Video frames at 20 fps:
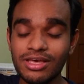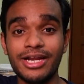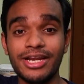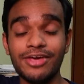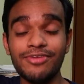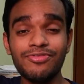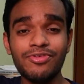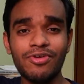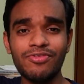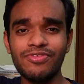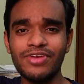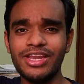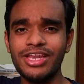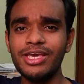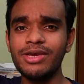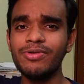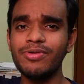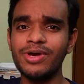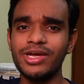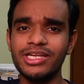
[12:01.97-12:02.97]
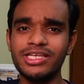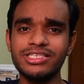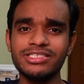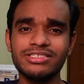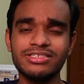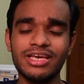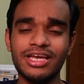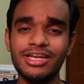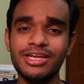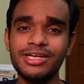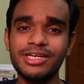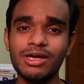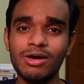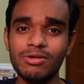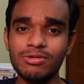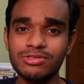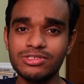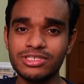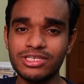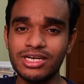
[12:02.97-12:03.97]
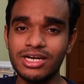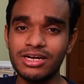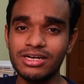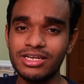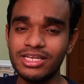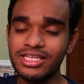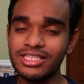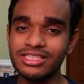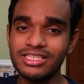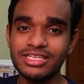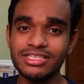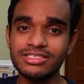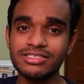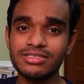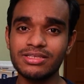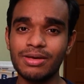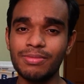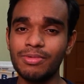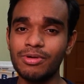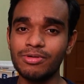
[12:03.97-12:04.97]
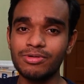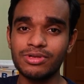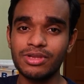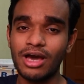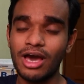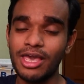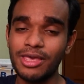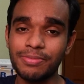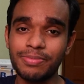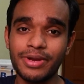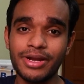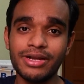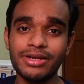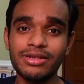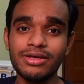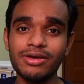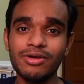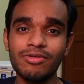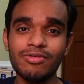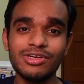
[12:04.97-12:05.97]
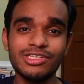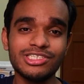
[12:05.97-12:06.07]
And if you have any queries, any doubts regarding this about iPad,